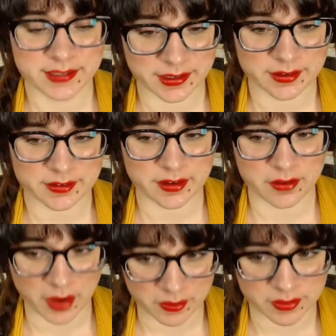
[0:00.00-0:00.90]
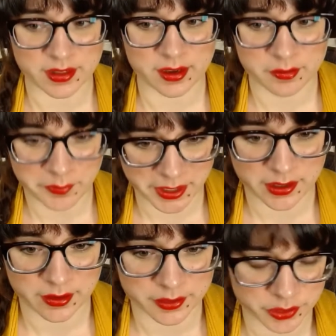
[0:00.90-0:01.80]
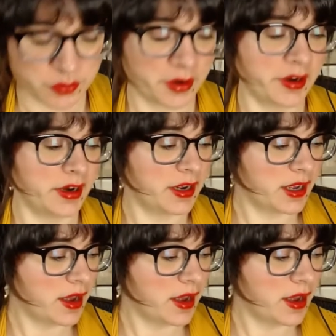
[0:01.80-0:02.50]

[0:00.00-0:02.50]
sick of everything being a shooter.